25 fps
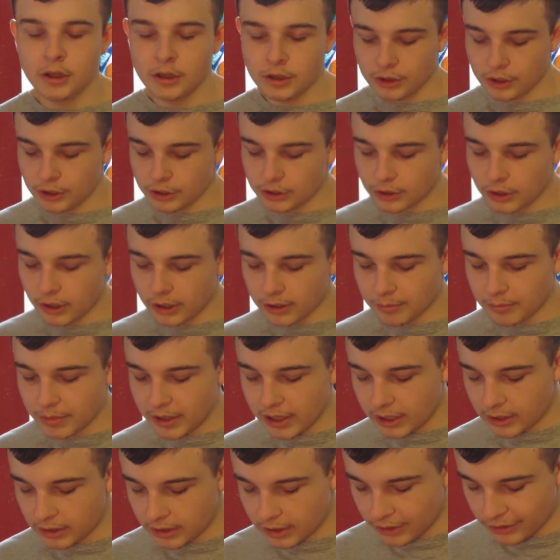The stock
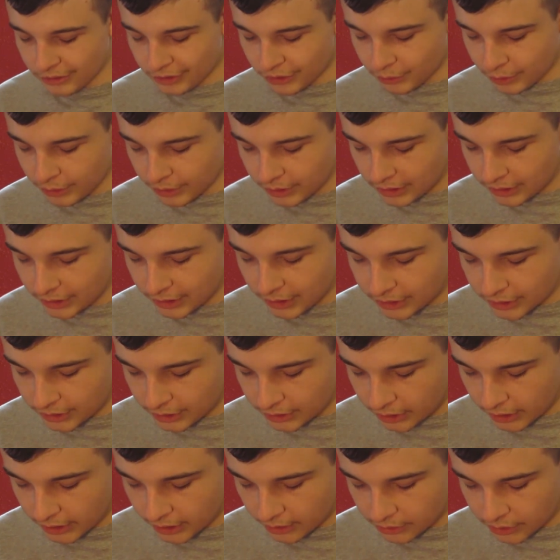band, I don't know what it is. It's
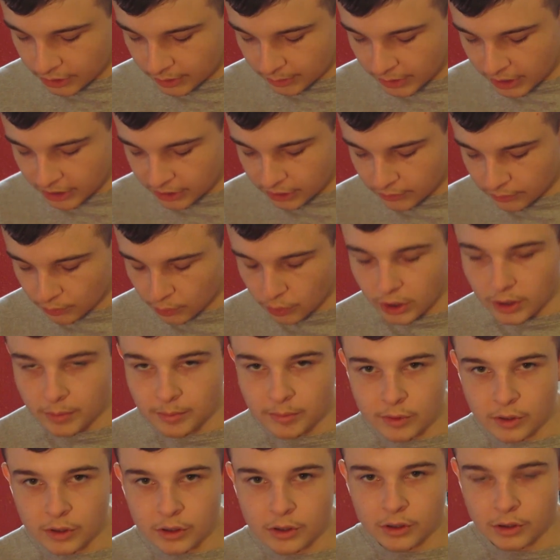like some kind of
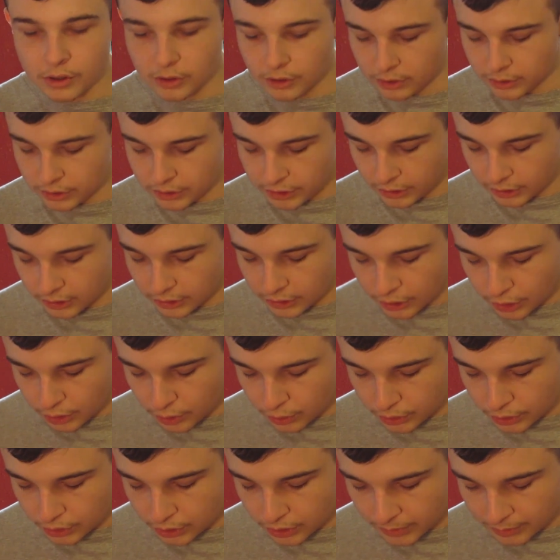rubber or
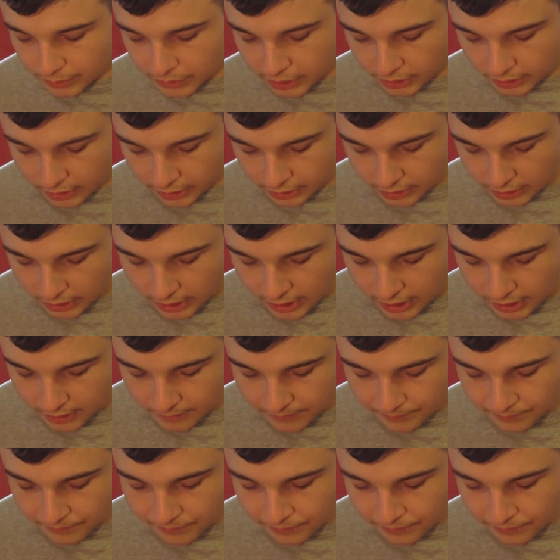silicone or something like that.